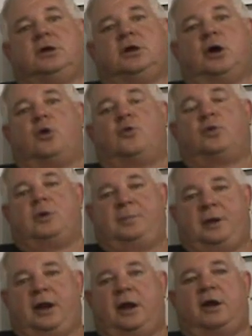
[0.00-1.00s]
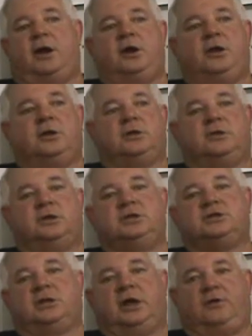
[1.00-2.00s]
on repairing
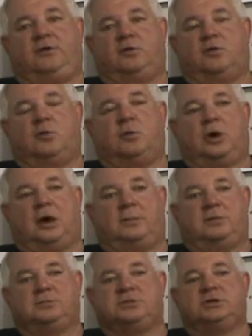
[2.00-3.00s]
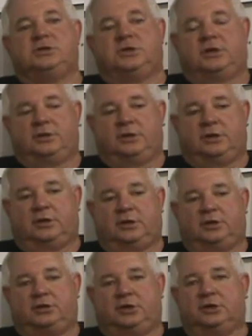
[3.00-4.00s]
these electrical problems
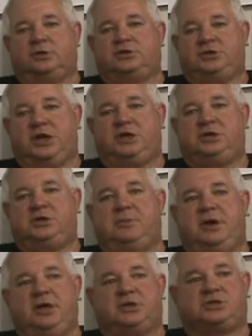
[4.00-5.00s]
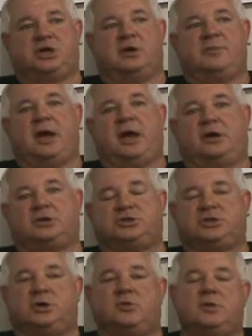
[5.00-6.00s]
until the JTB has come out.
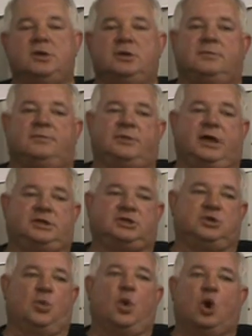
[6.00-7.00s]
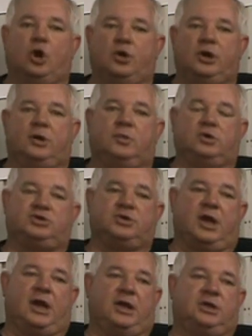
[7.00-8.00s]
So that's the word that we're
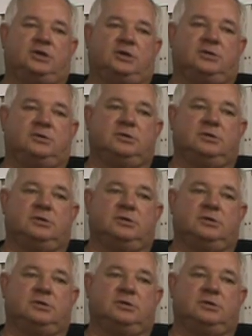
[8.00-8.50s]
trying to